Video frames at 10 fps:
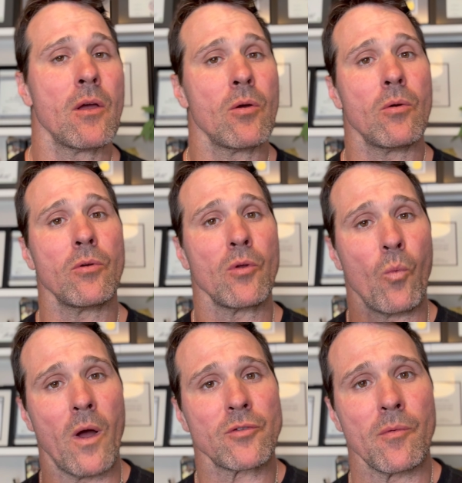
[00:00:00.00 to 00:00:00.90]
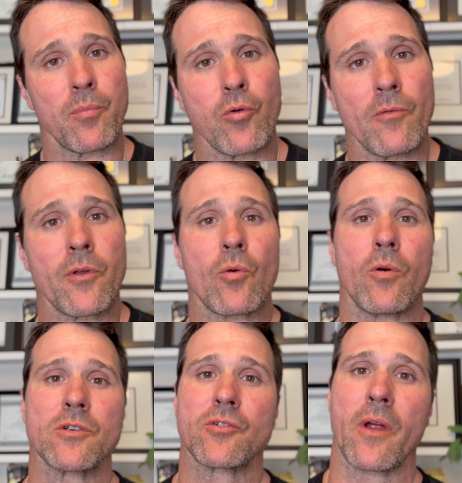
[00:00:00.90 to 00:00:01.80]
who you want to improve their
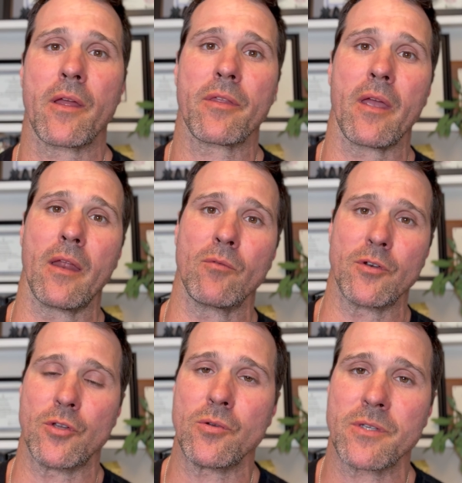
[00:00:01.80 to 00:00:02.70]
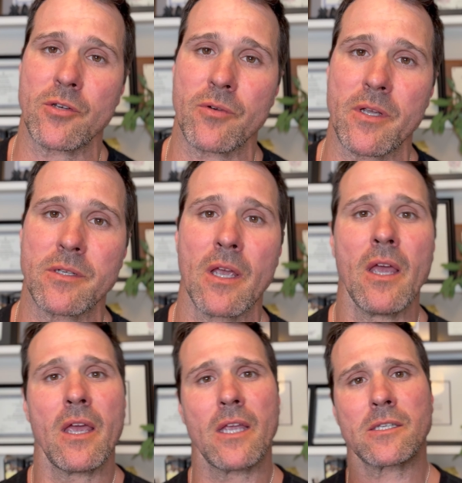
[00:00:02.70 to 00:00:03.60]
core strength and reduce injuries,
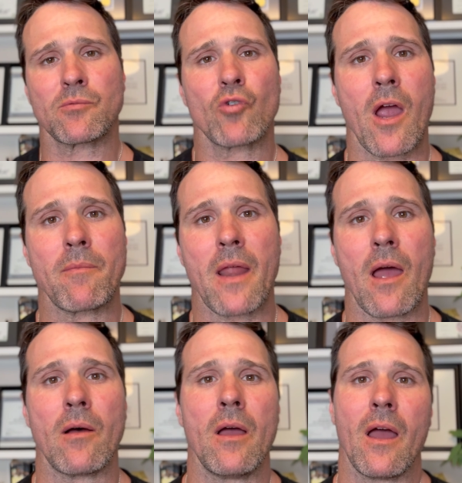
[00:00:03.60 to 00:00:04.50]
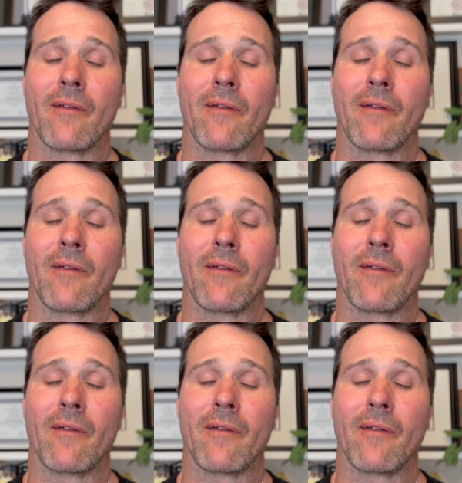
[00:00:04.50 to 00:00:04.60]
hit subscribe now.